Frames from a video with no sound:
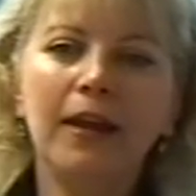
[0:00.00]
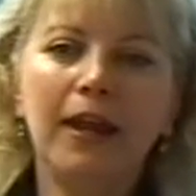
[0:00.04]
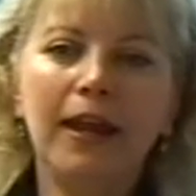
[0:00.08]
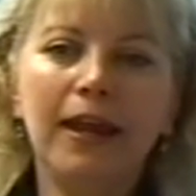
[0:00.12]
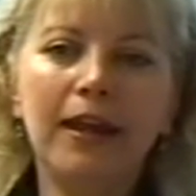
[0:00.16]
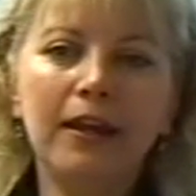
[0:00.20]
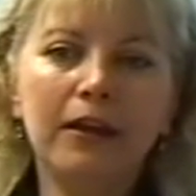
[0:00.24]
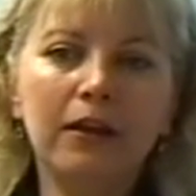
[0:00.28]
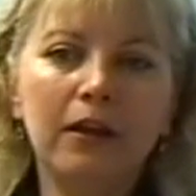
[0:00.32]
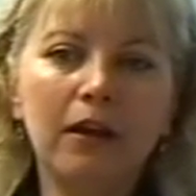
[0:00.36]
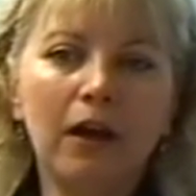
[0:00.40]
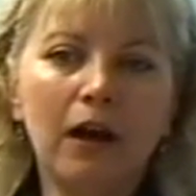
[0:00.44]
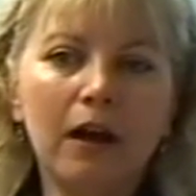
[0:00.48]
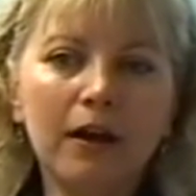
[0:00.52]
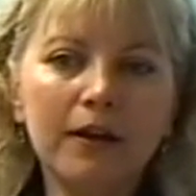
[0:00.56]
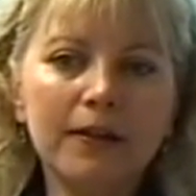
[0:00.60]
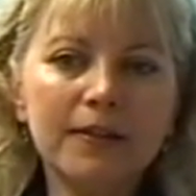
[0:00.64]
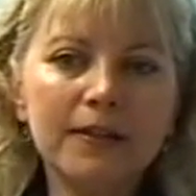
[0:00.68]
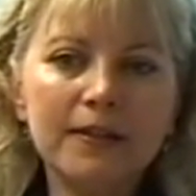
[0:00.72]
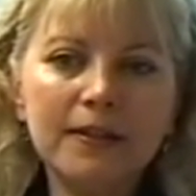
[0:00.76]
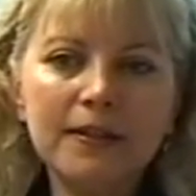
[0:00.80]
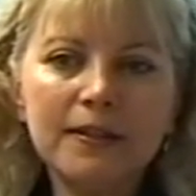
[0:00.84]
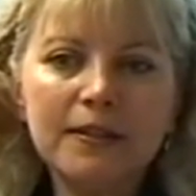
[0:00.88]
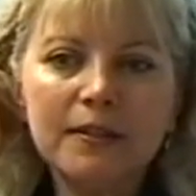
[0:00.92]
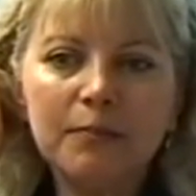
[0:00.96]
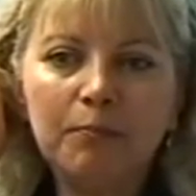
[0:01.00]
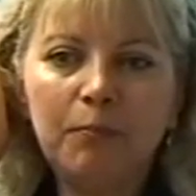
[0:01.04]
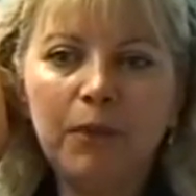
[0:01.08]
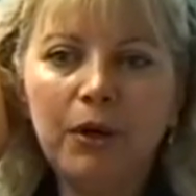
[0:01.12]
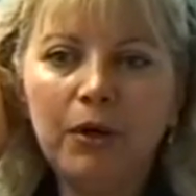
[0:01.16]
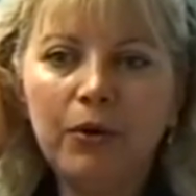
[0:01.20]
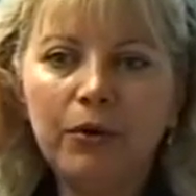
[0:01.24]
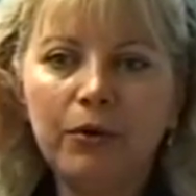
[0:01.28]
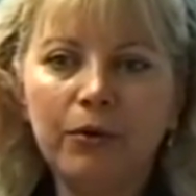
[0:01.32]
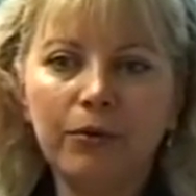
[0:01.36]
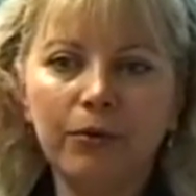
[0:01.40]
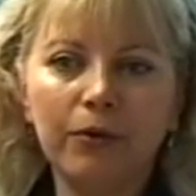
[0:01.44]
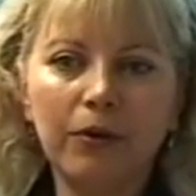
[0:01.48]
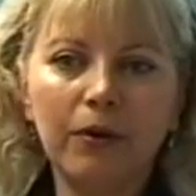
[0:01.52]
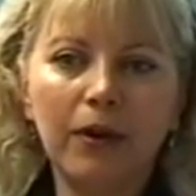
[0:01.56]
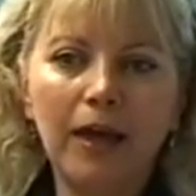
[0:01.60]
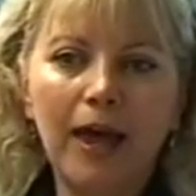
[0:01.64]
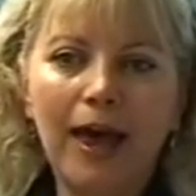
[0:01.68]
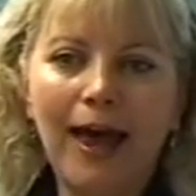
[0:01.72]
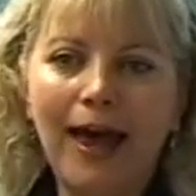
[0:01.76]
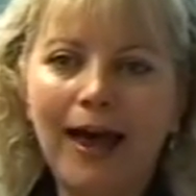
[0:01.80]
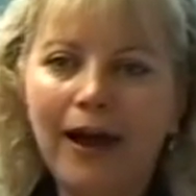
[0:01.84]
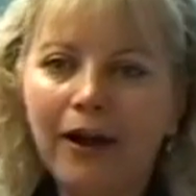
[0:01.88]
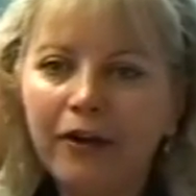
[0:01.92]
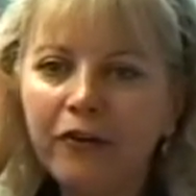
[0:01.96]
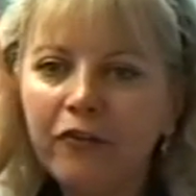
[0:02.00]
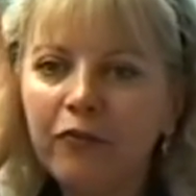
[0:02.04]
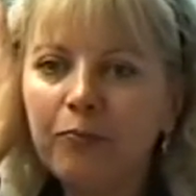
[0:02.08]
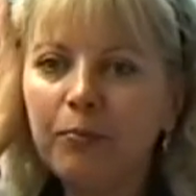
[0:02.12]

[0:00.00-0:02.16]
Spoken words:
It knocks this bone out of